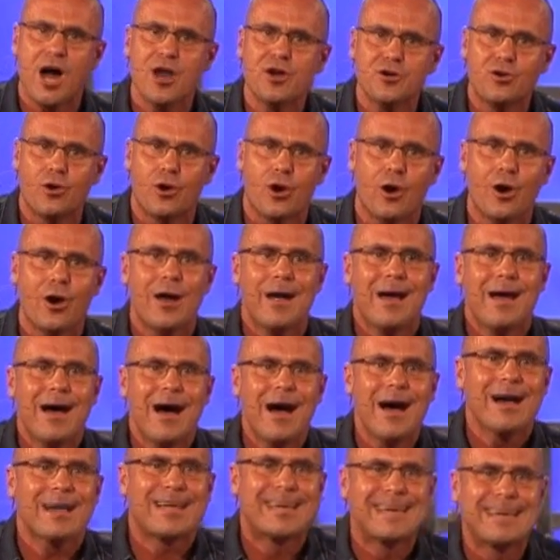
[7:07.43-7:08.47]
under
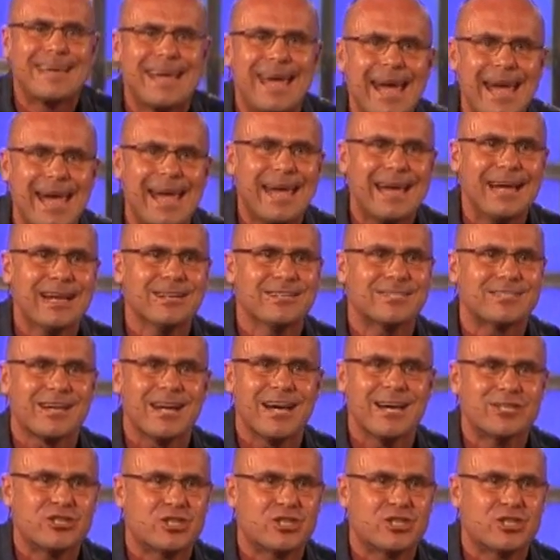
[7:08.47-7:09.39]
a king's